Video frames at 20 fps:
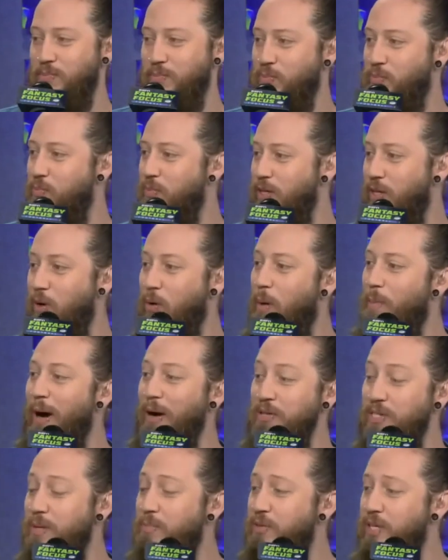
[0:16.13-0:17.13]
about
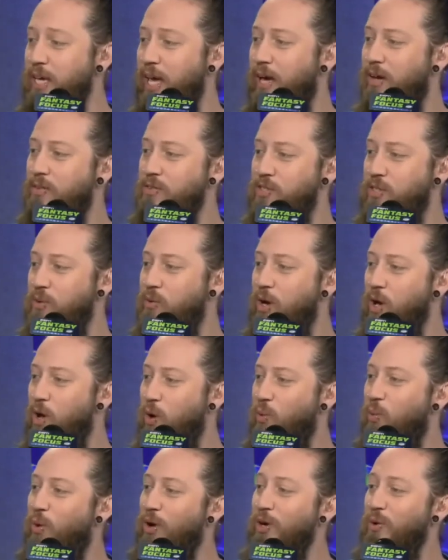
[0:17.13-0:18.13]
something else. So
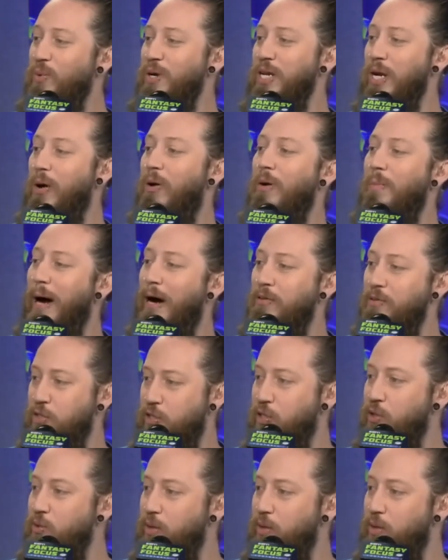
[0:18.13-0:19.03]
what do we know about Tua?